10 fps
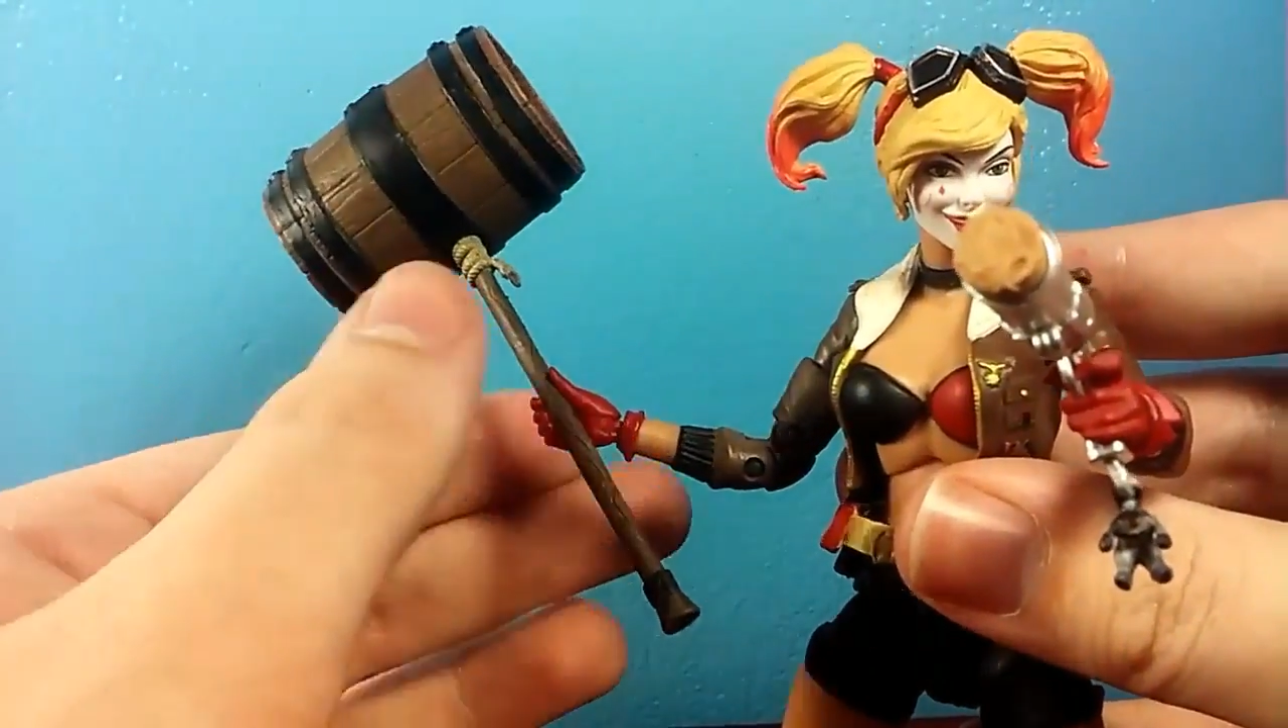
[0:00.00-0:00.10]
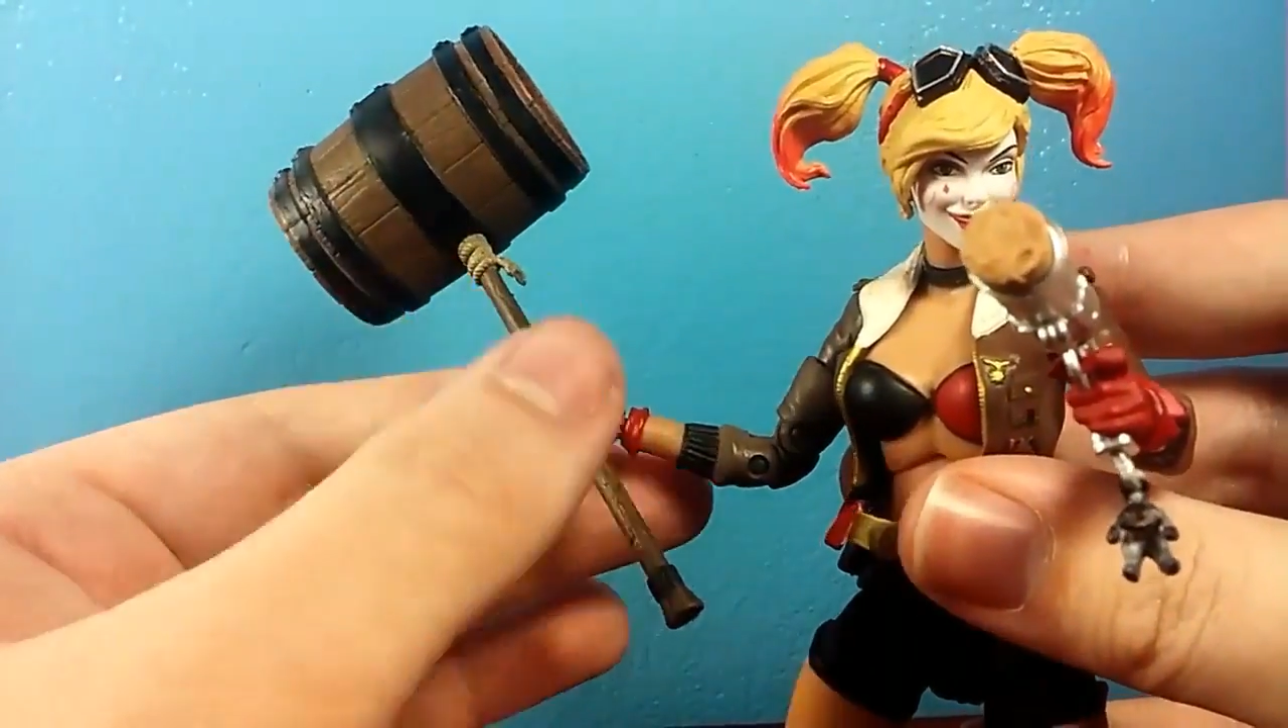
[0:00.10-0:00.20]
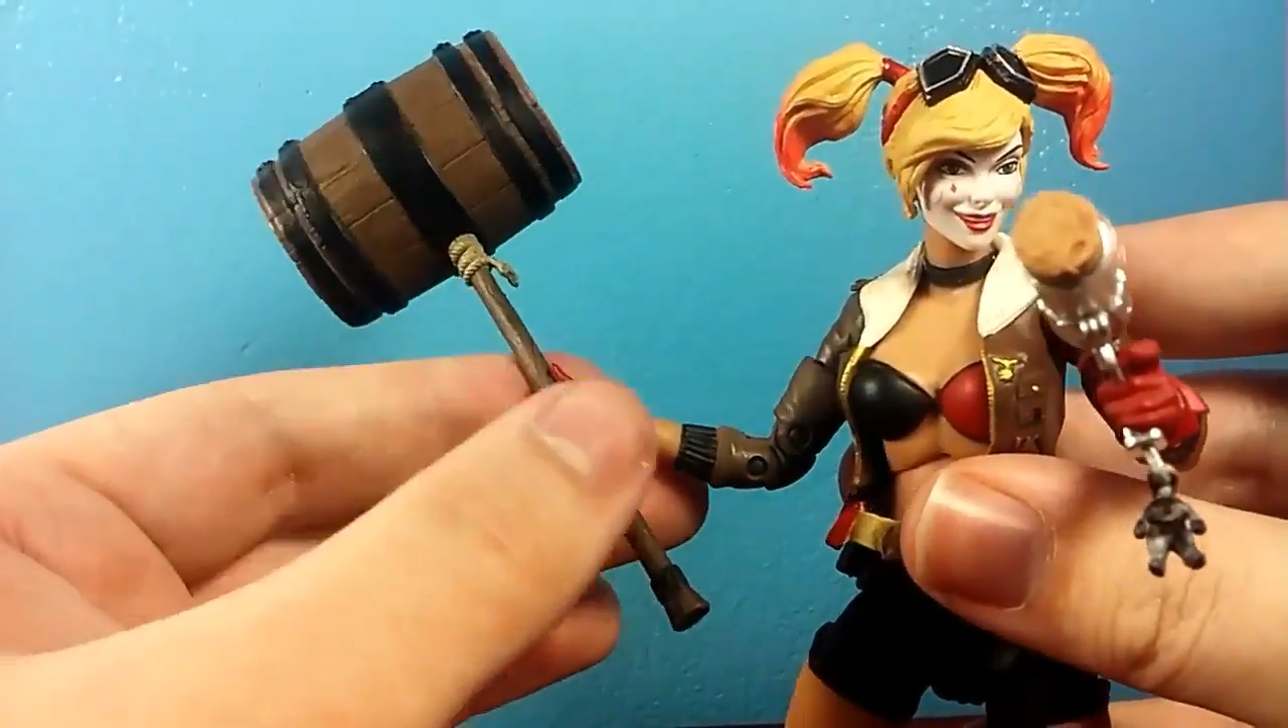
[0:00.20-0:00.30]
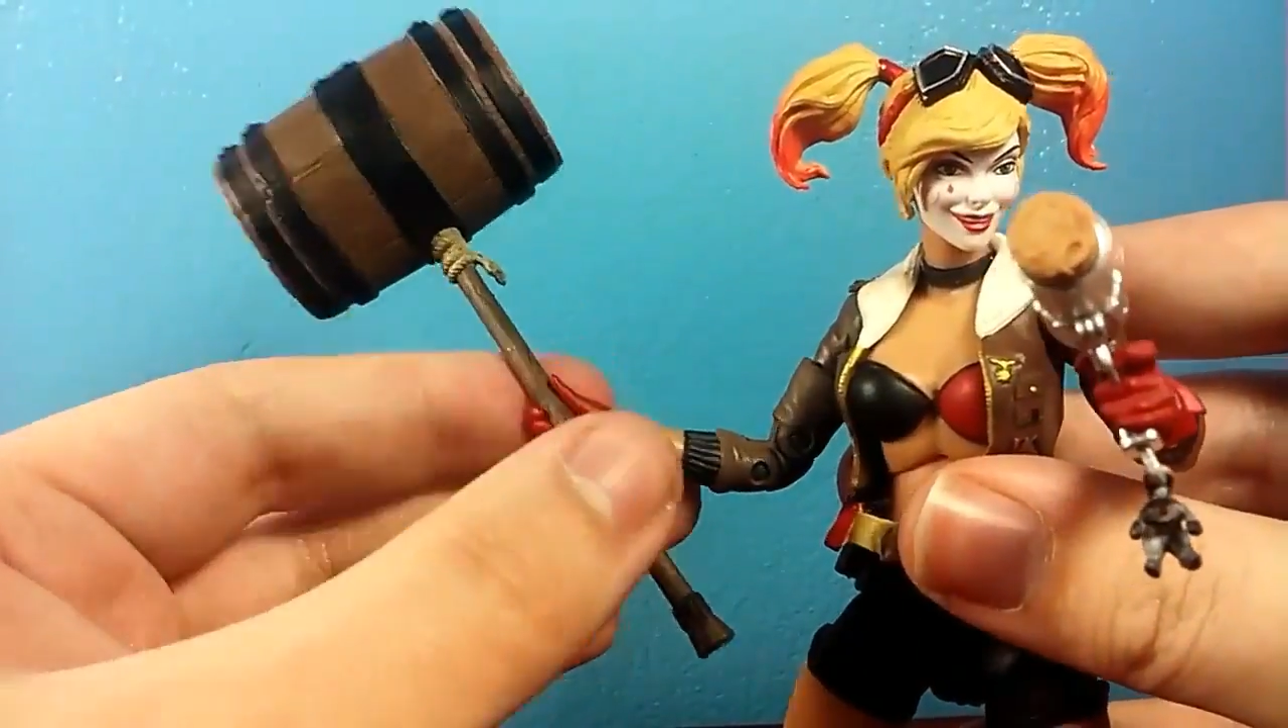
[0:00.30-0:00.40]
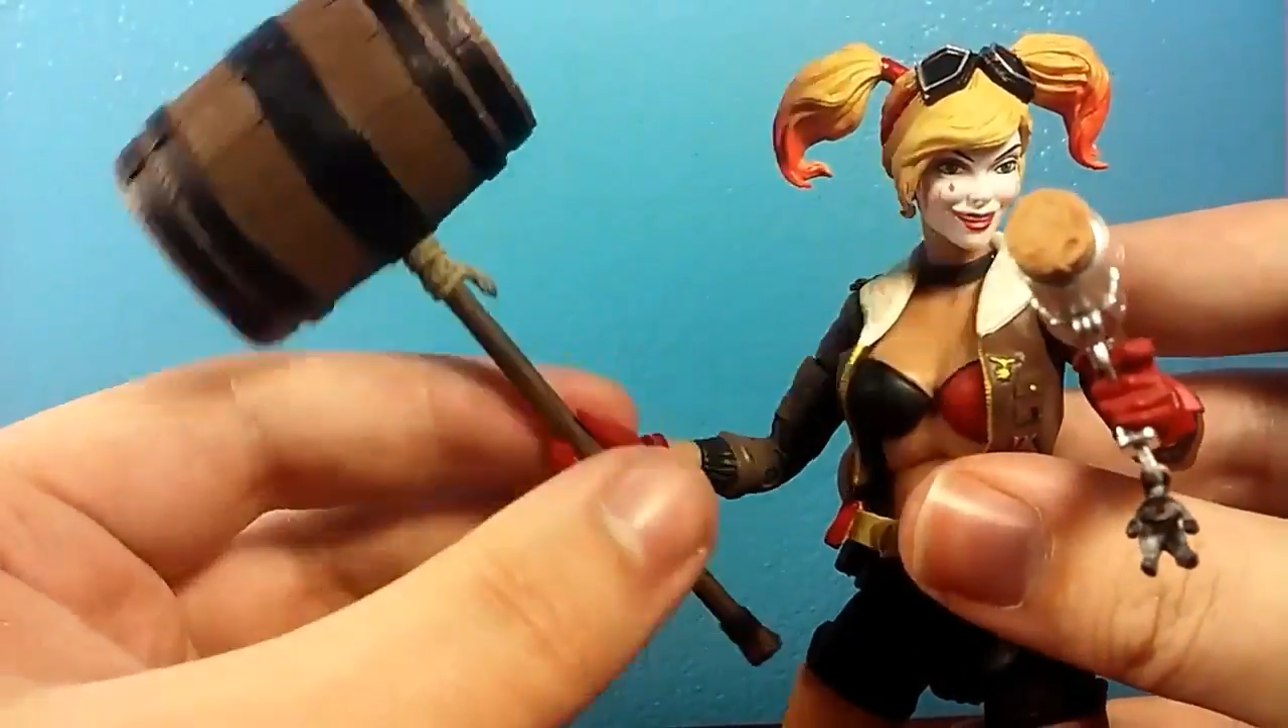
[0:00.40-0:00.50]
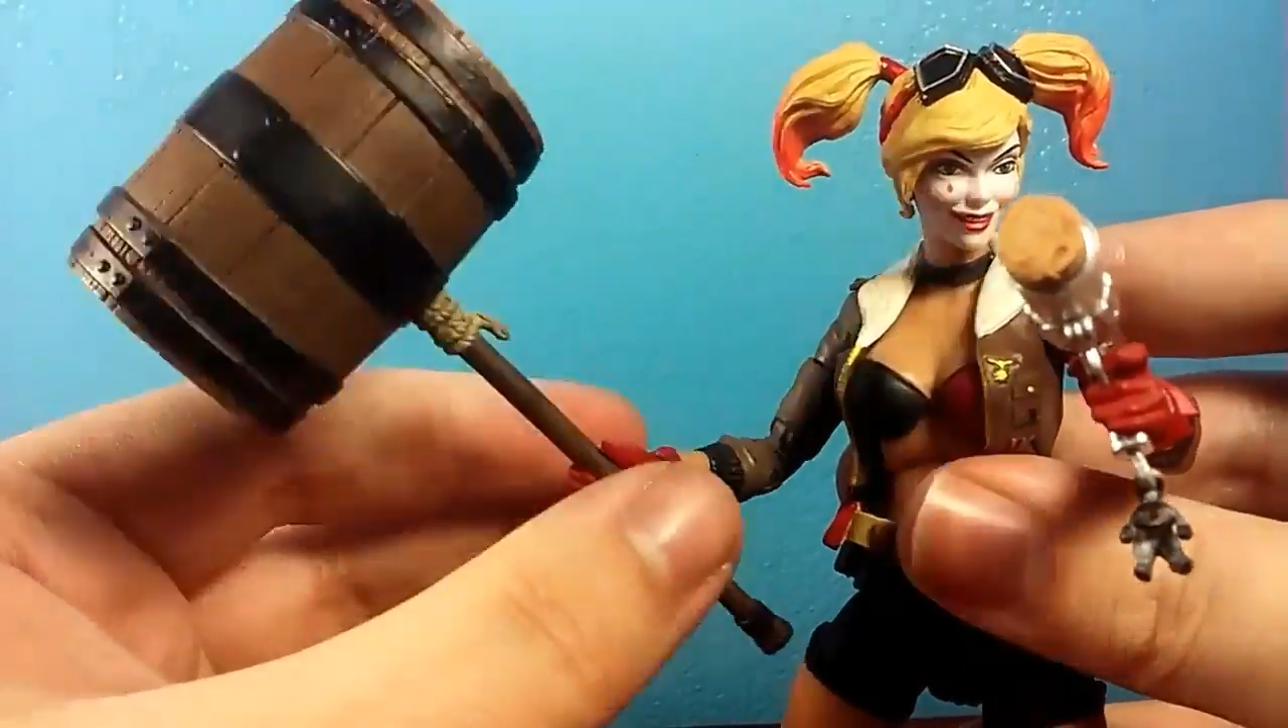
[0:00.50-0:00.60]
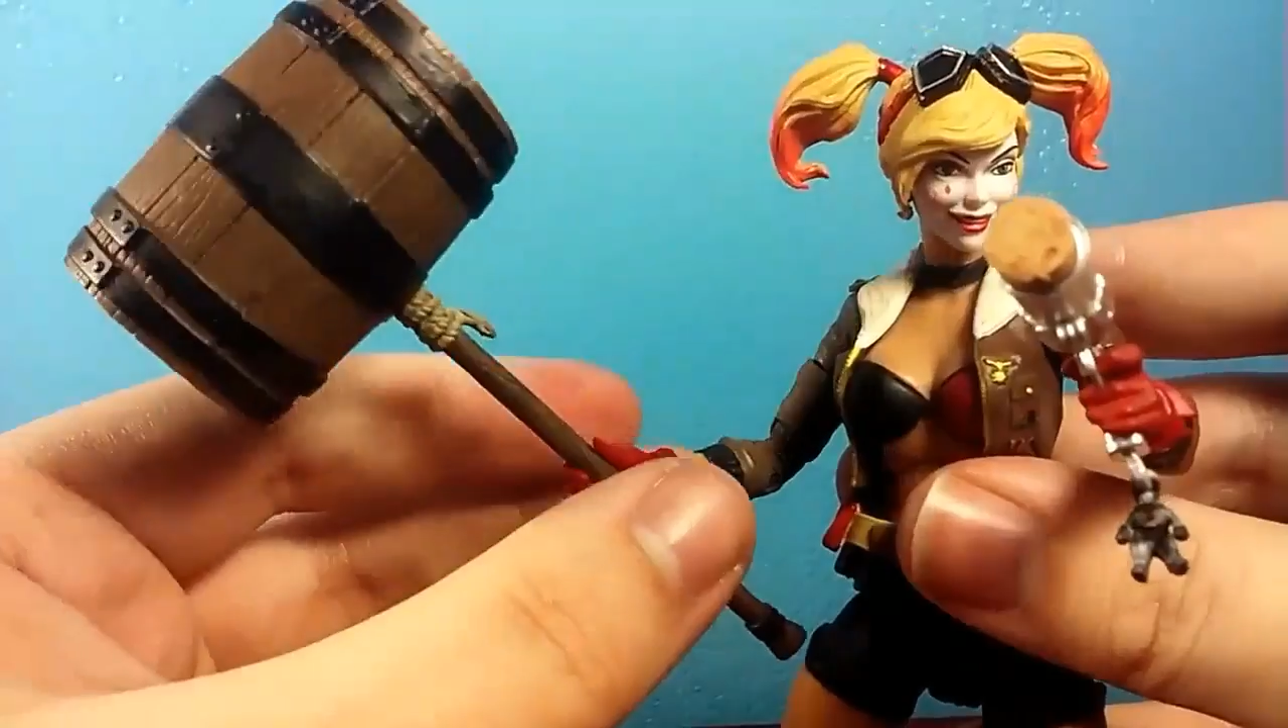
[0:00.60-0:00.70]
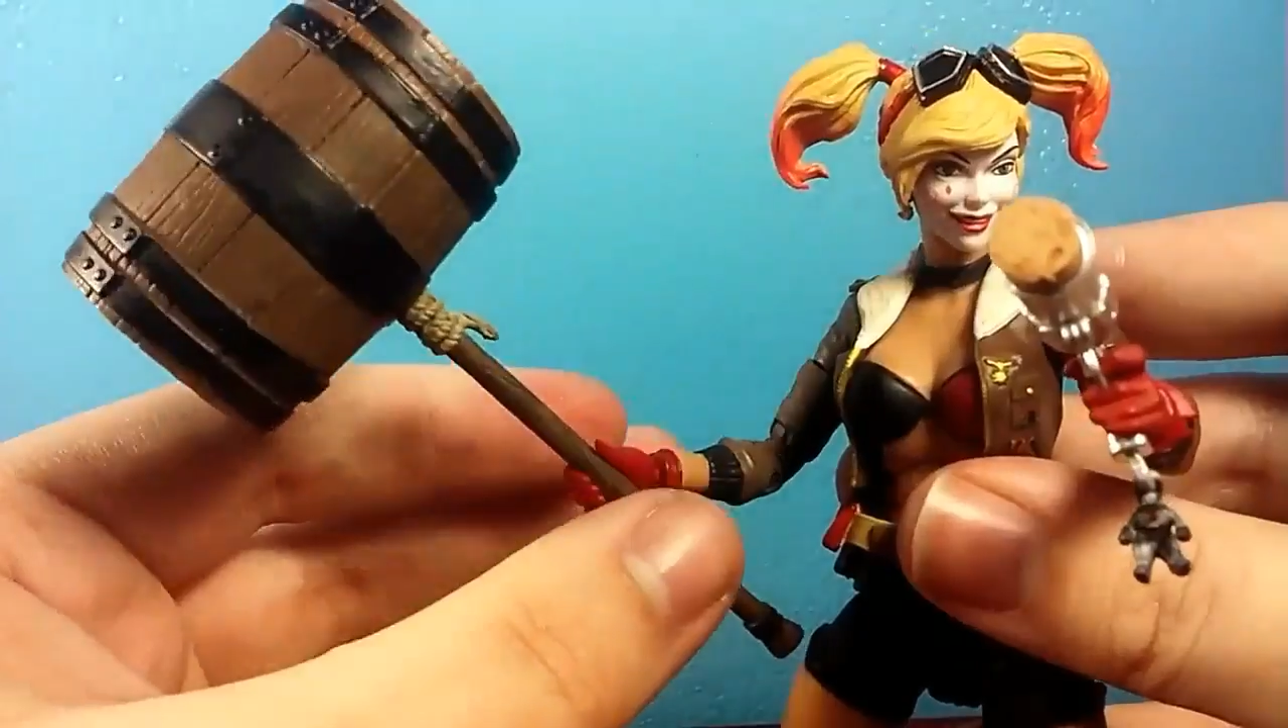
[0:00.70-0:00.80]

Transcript: However,